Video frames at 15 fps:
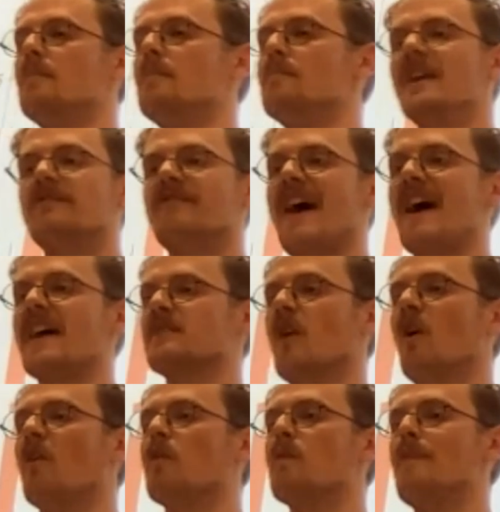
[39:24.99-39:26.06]
main effect
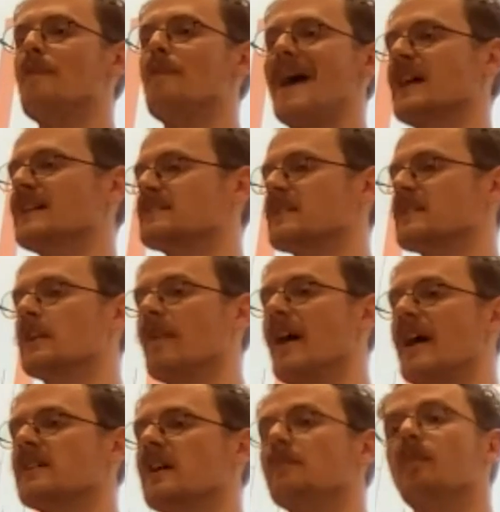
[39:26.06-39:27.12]
of batch size, learning
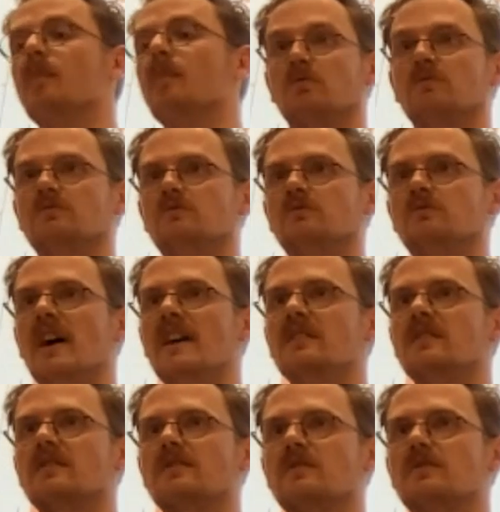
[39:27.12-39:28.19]
rate, and model, right?
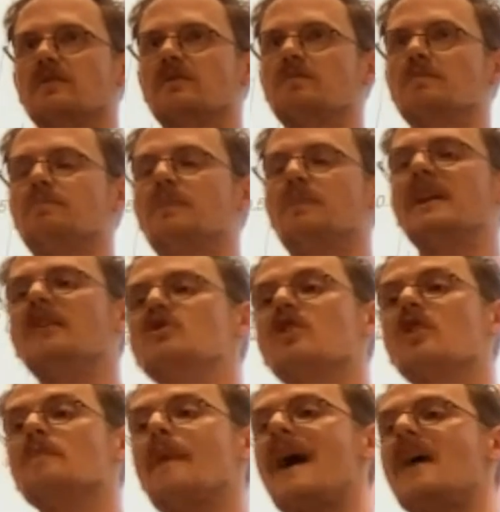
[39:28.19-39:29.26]
But if you
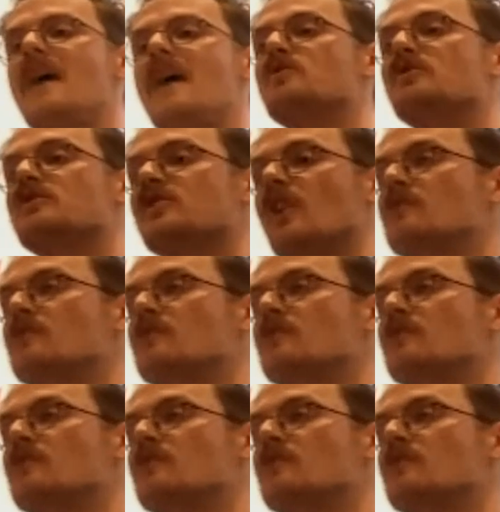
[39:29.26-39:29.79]
compare that with the